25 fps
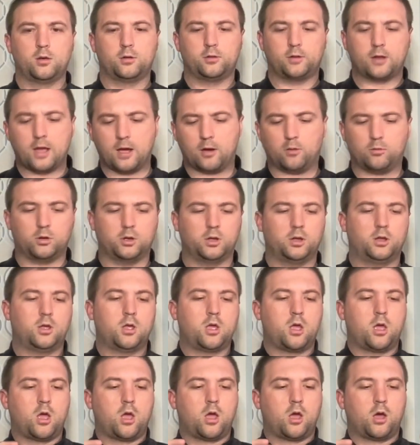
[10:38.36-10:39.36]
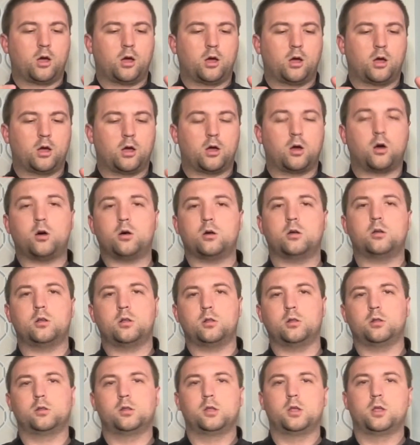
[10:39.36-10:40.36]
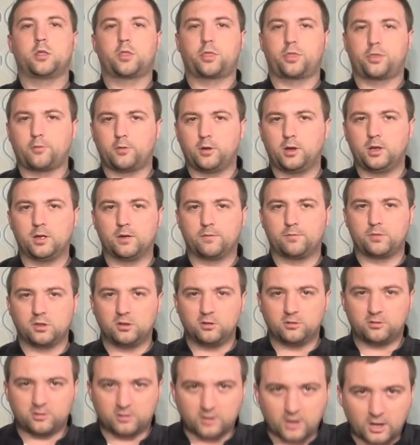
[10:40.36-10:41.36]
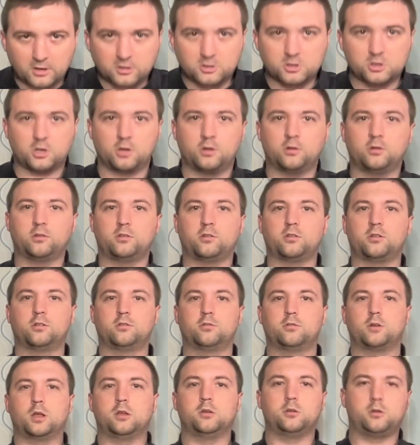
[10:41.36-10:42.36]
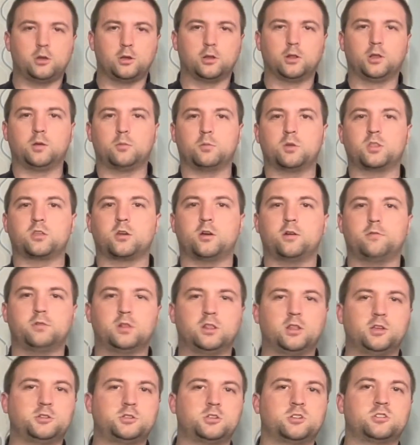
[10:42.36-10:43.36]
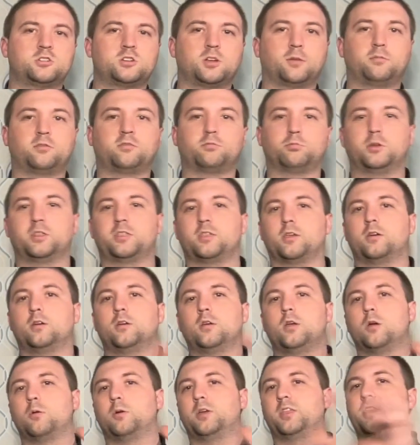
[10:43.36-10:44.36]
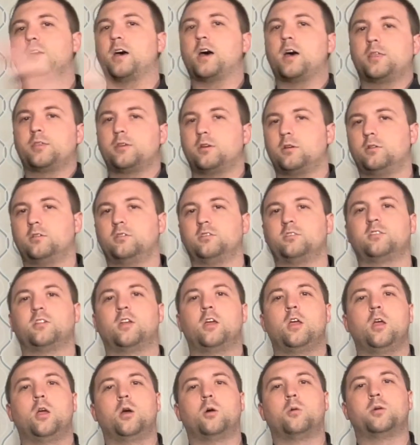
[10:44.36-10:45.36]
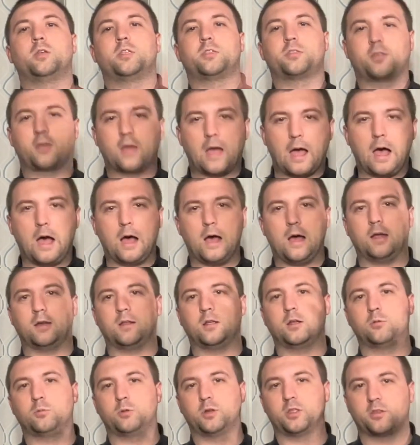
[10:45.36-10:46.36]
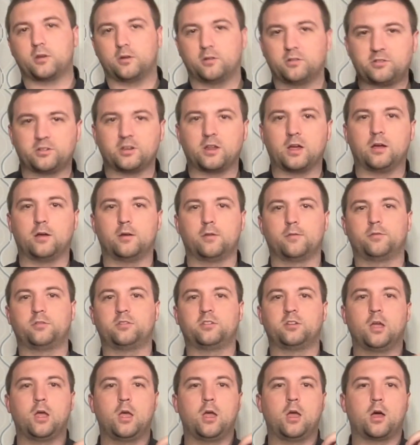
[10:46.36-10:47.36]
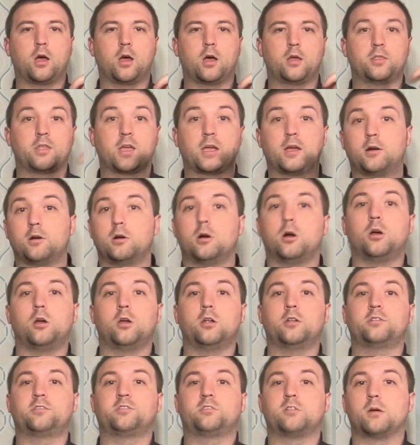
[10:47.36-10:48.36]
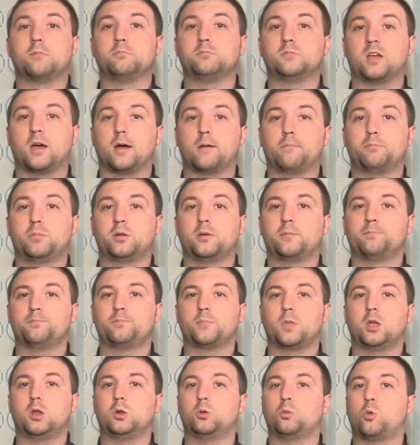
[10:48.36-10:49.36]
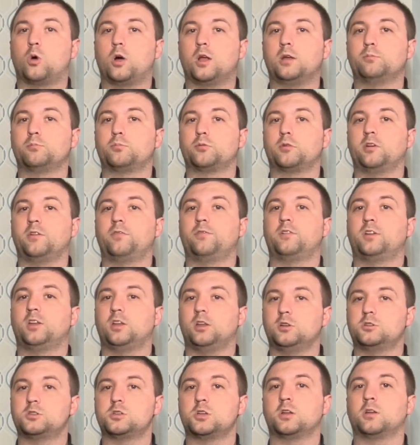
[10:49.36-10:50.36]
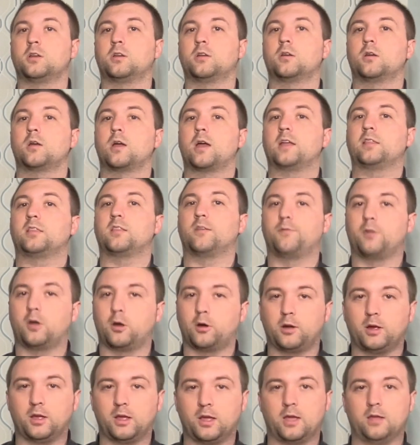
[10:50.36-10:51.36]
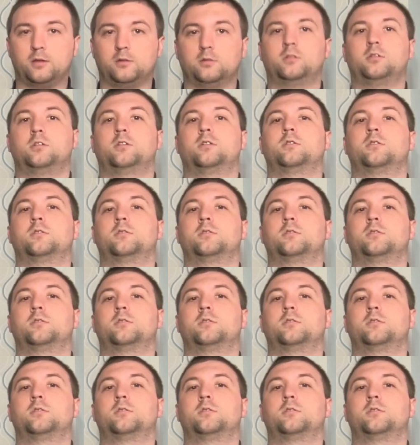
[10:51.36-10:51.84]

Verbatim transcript: Now, uh, all three of these sections, right, dealing with our relationships with, with others, with God, and with ourselves, uh, they are all summed up in one brief teaching at the very end.